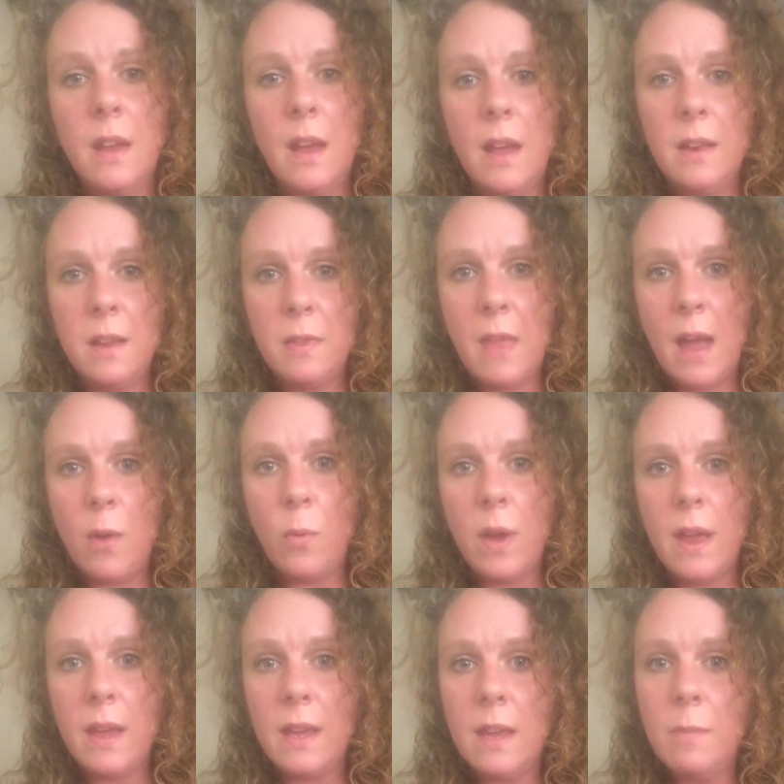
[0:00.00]
And in that
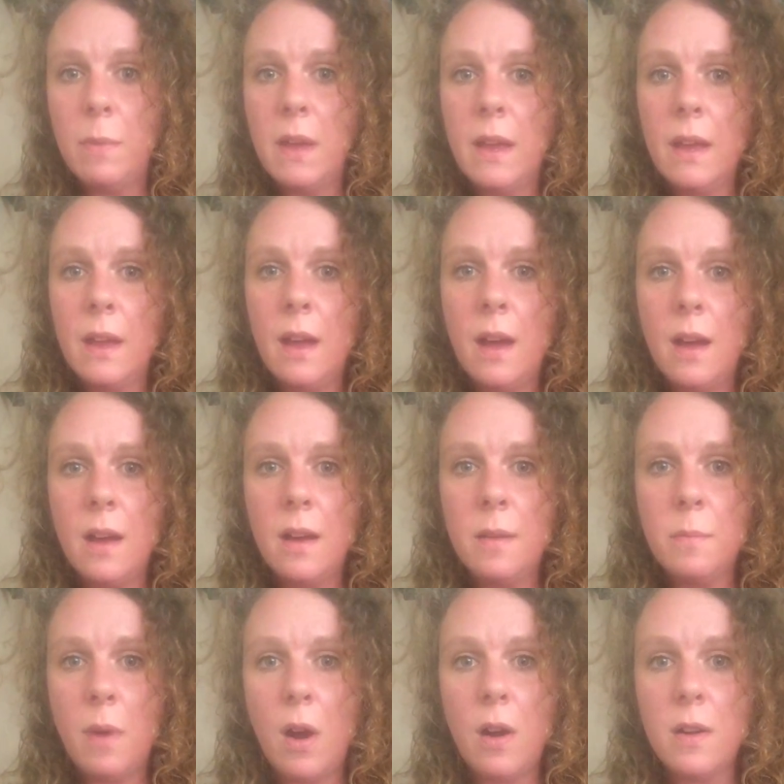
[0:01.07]
way, keeping
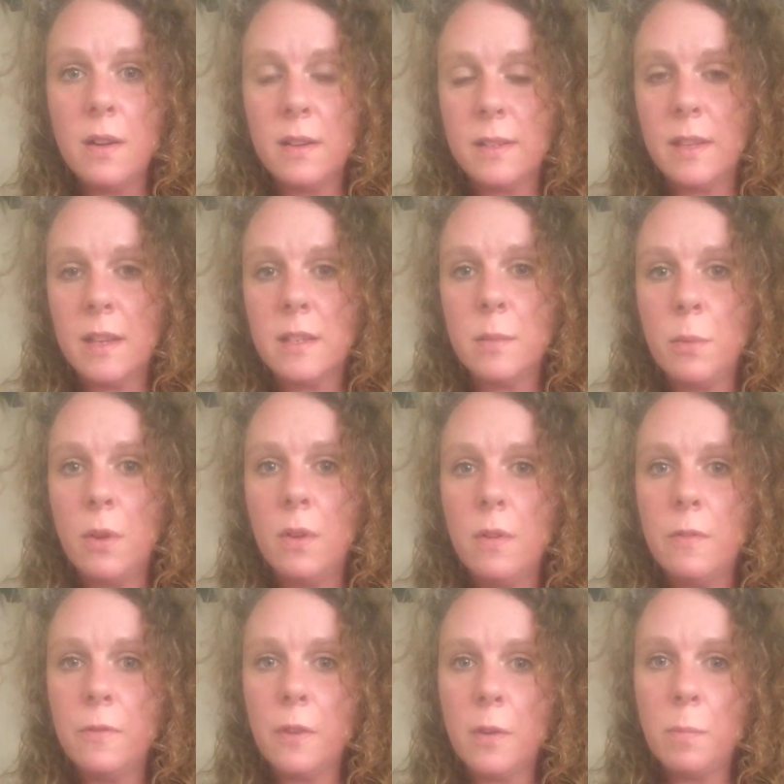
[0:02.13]
art
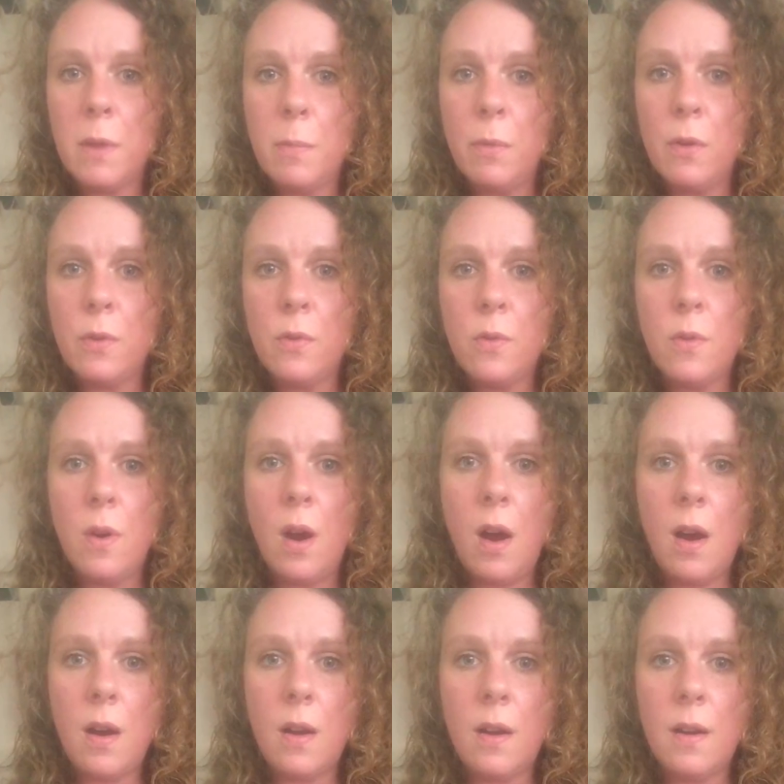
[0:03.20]
accessible for people who
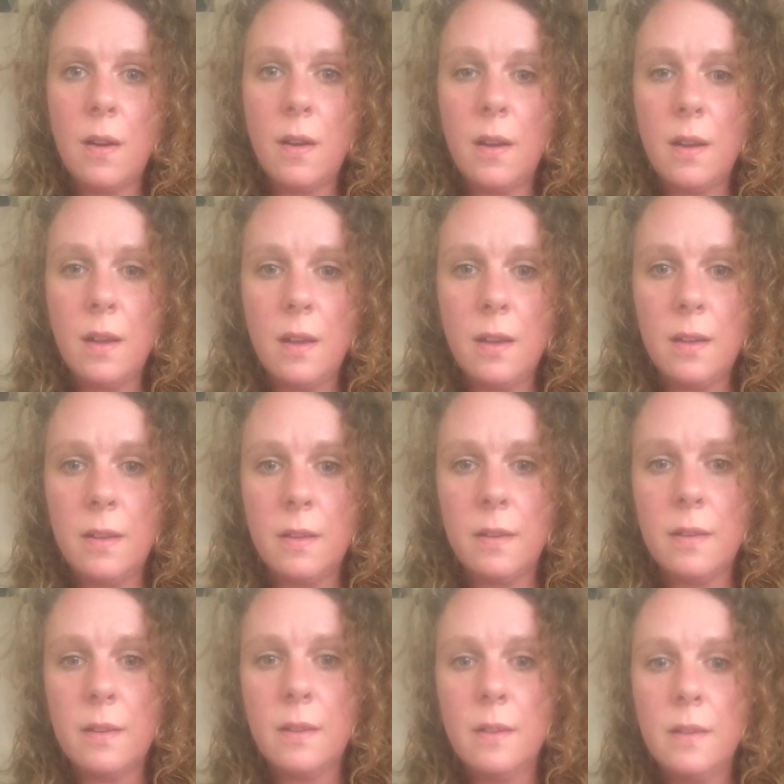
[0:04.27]
are
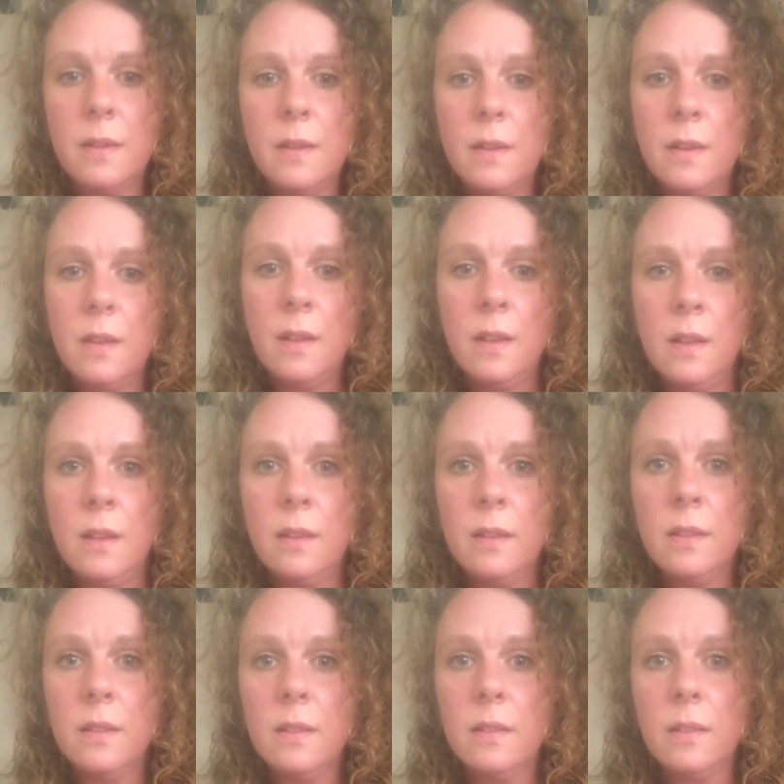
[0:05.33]

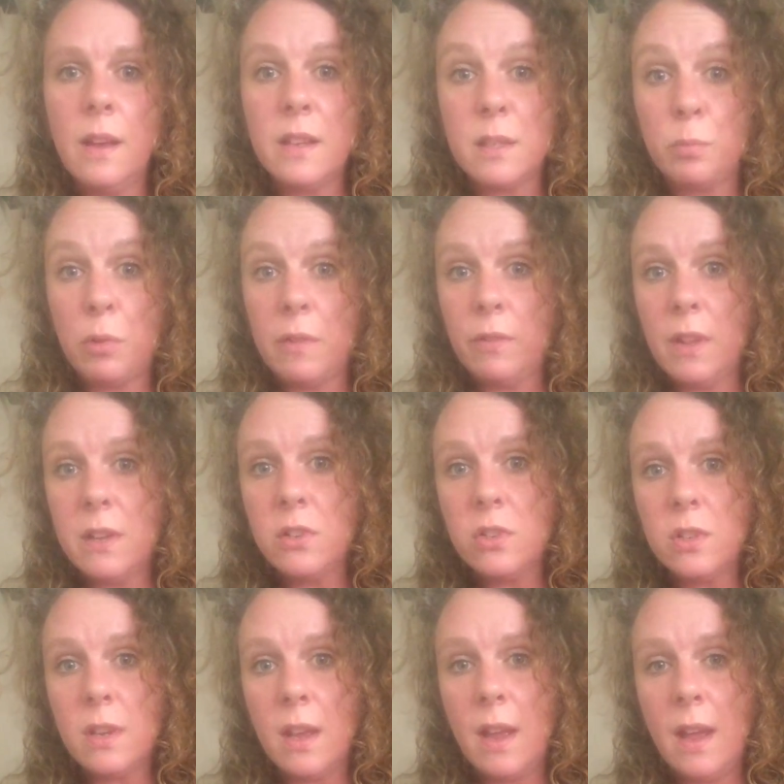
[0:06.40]
less
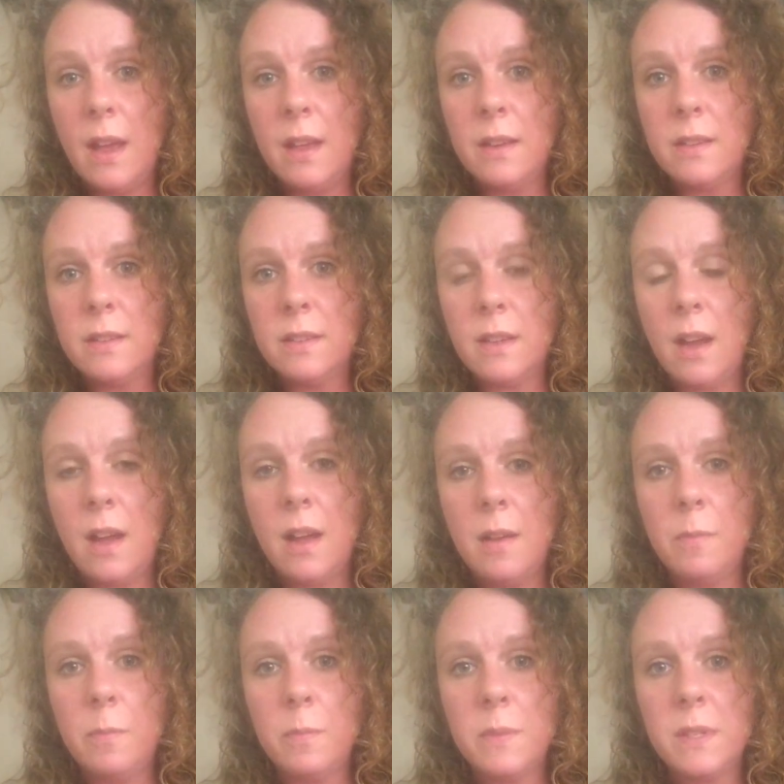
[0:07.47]
privileged and
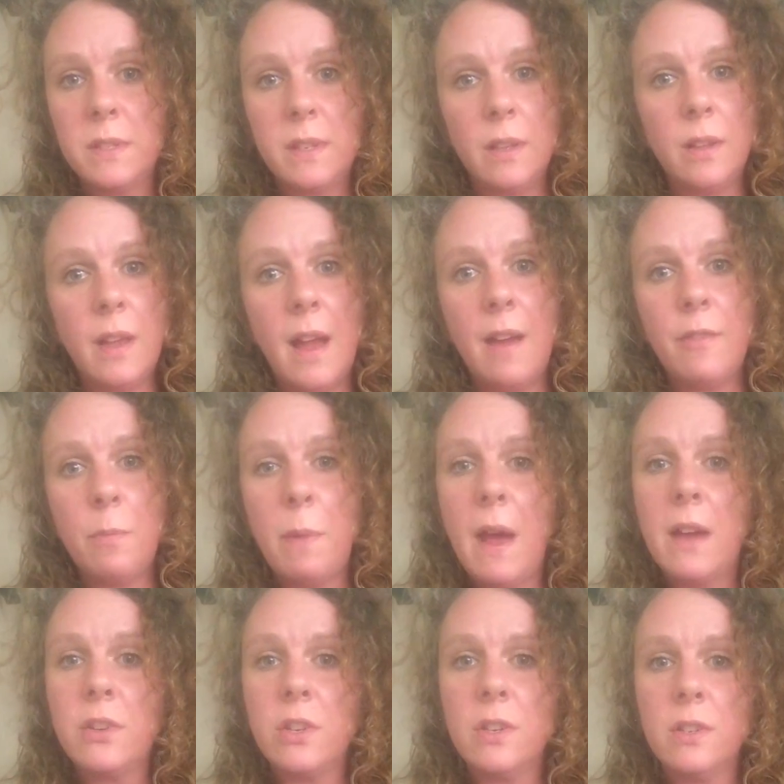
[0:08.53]
still have a
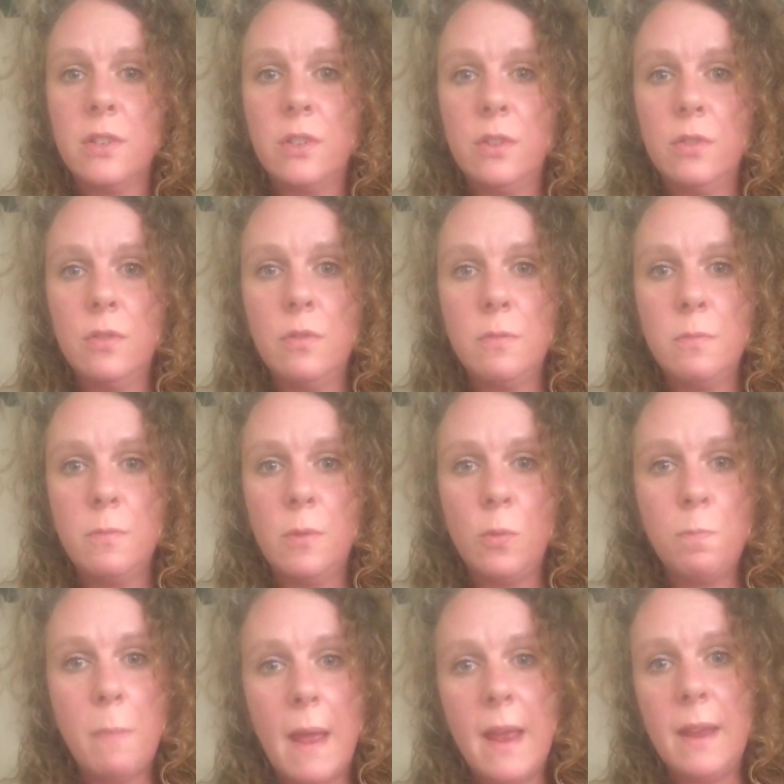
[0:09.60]
passion to
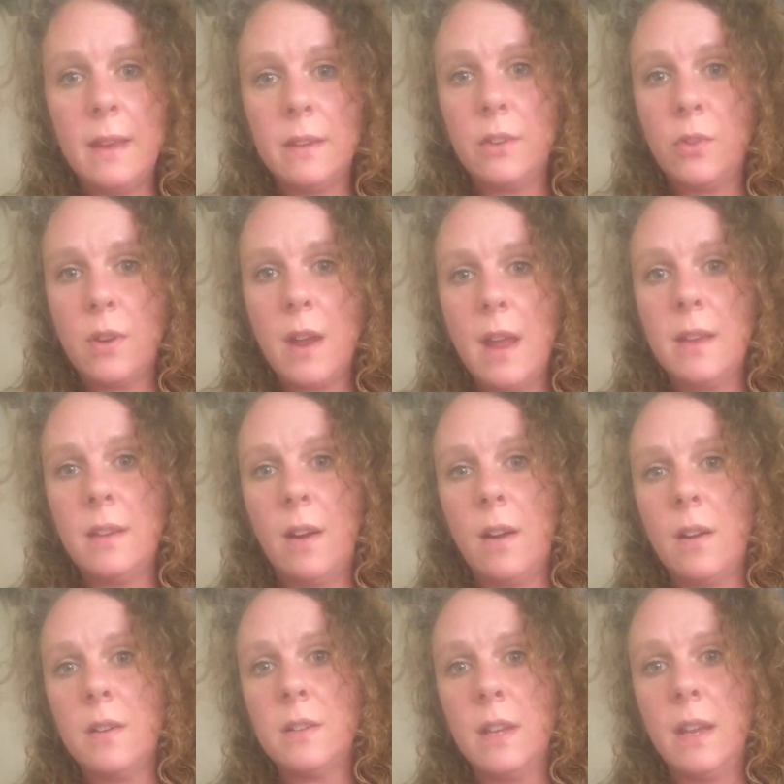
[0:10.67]
make and create
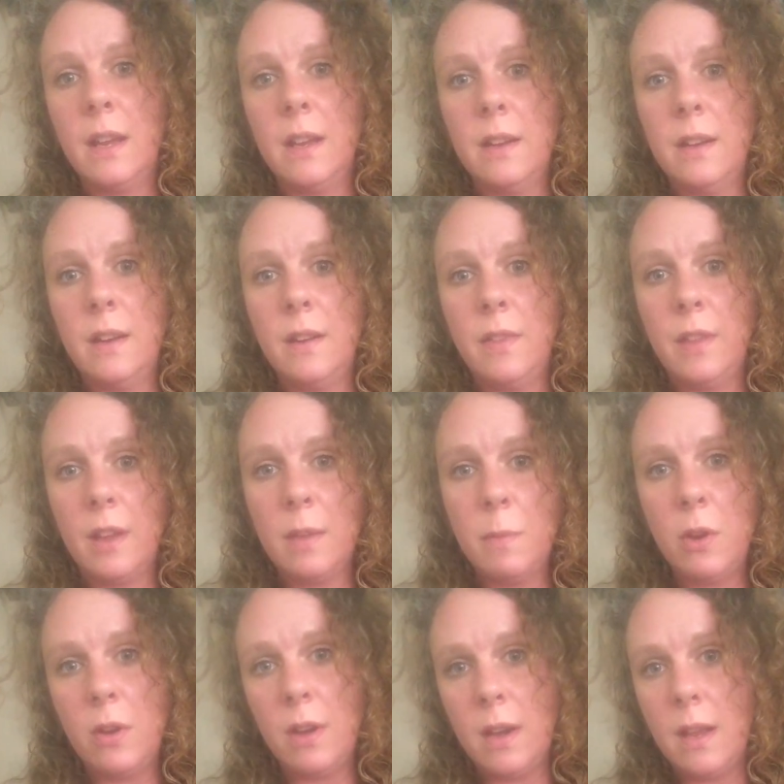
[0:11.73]
art in the
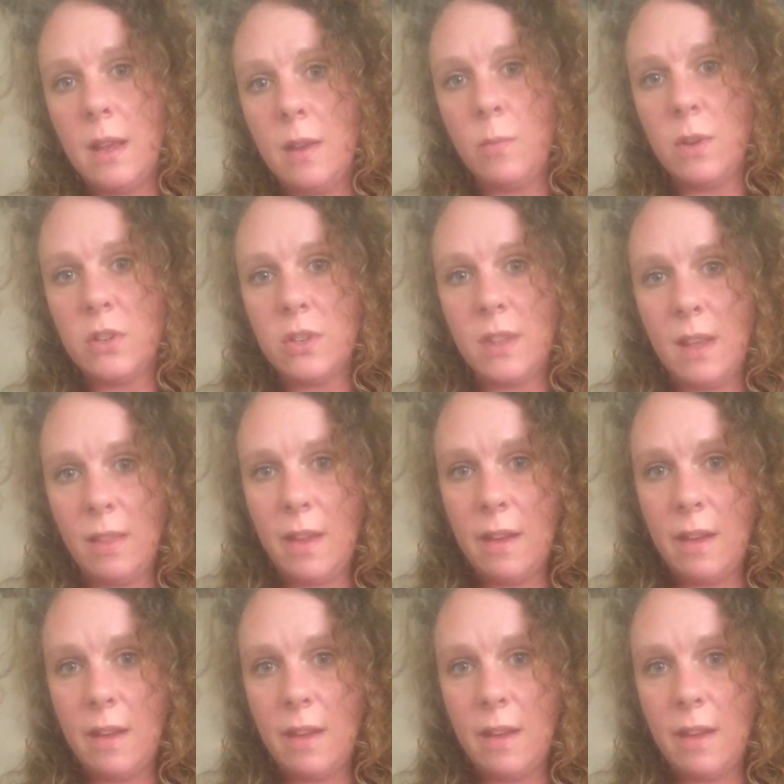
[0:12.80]
community in which they